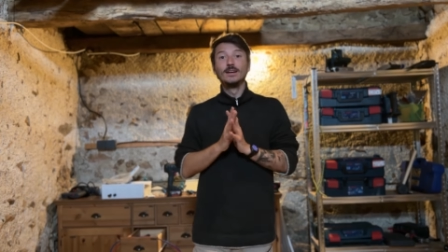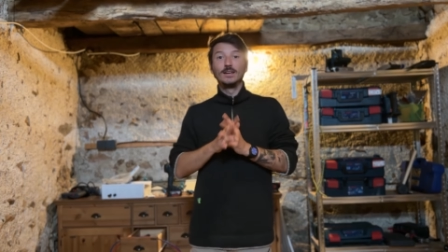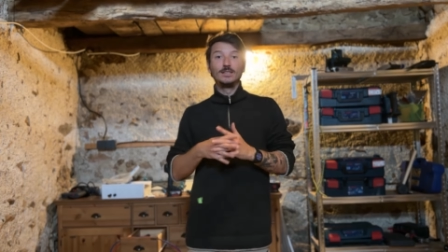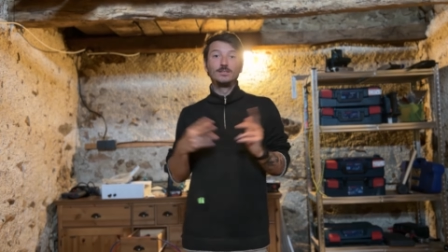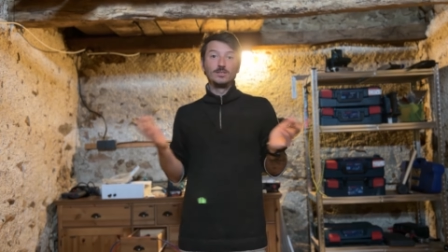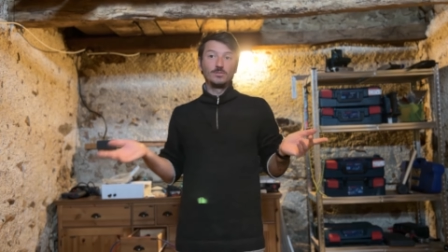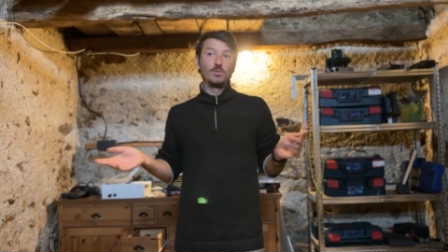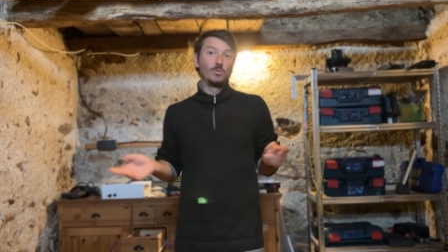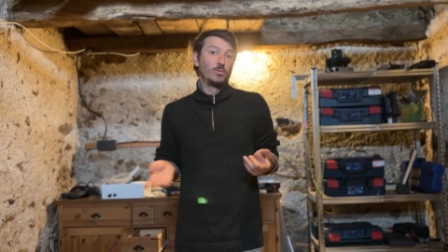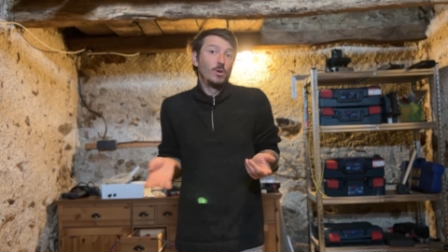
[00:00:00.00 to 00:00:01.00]
It just
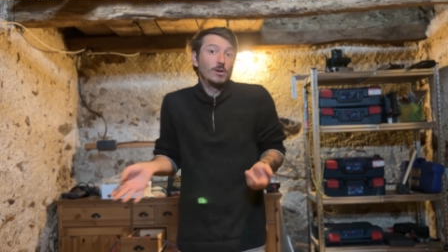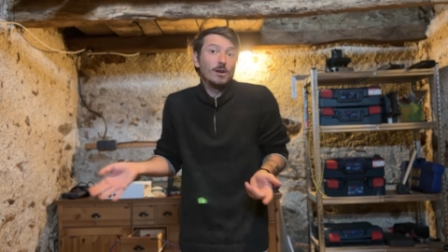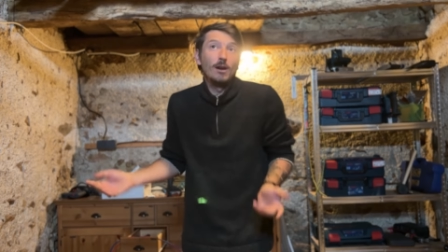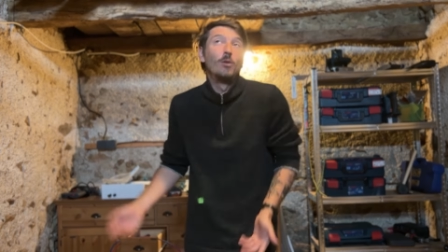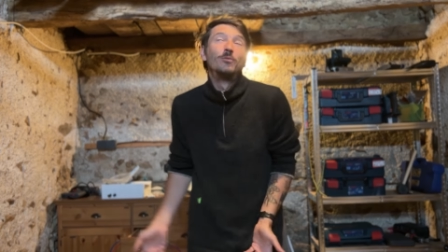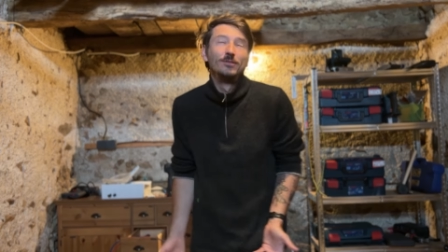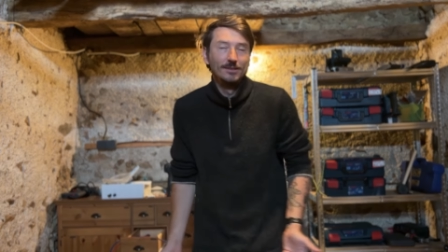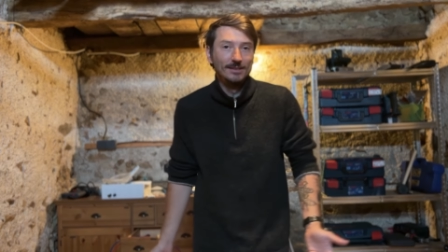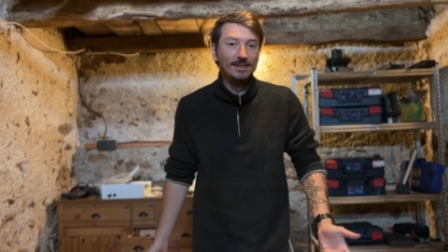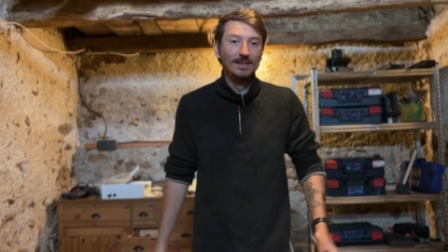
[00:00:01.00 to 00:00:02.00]
won't work,
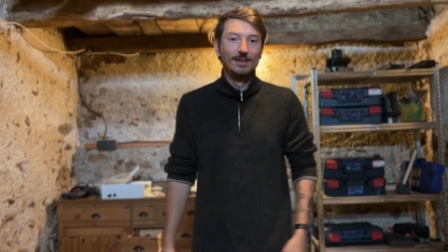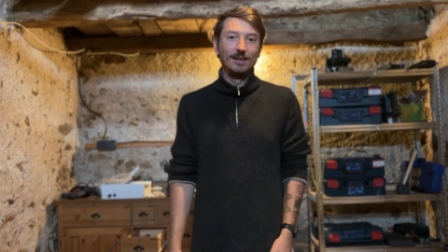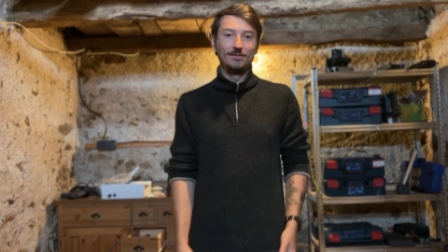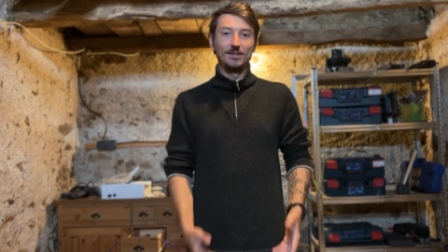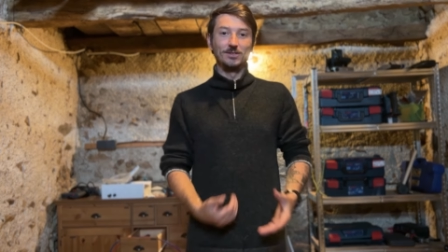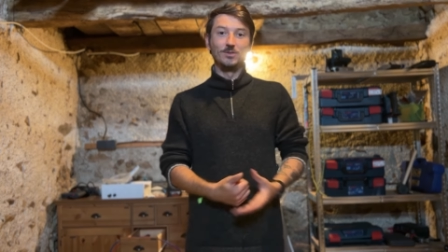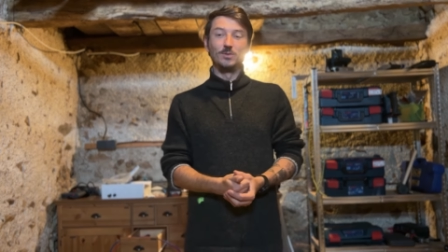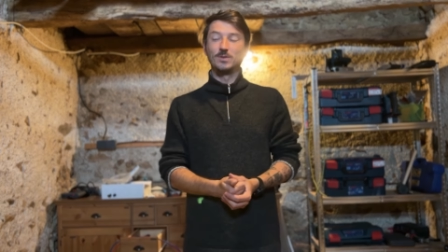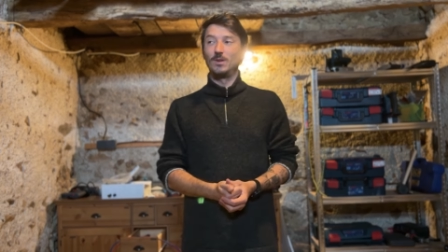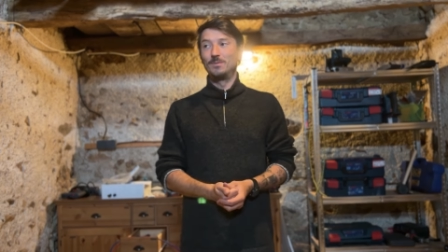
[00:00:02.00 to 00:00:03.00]
obviously, if there's no
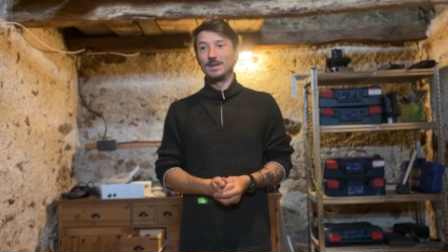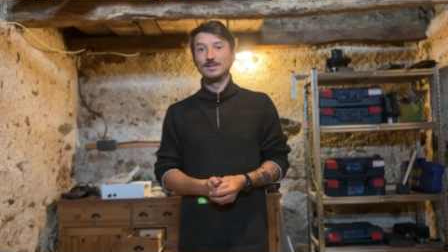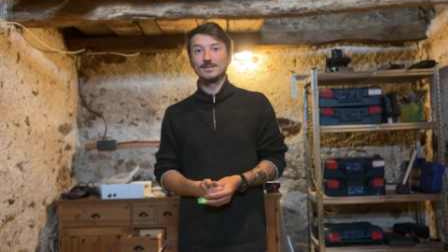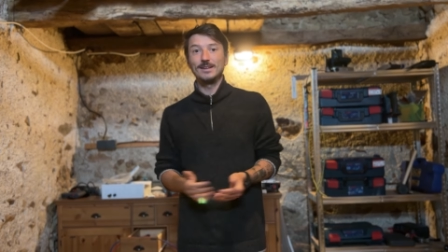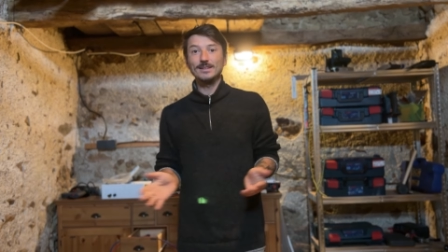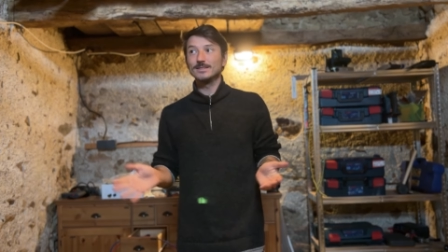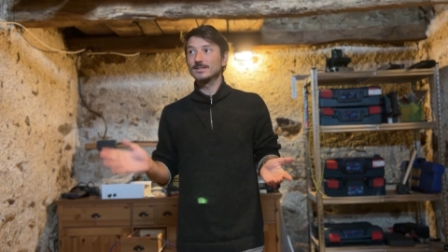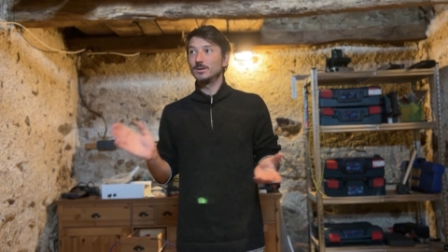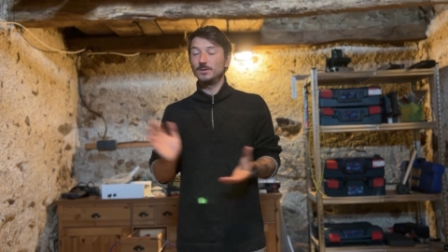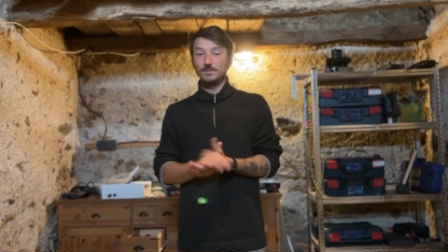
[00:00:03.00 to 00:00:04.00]
solar panels connected.
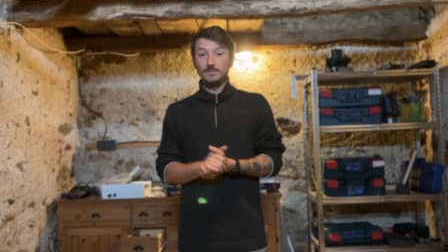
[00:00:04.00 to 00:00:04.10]
So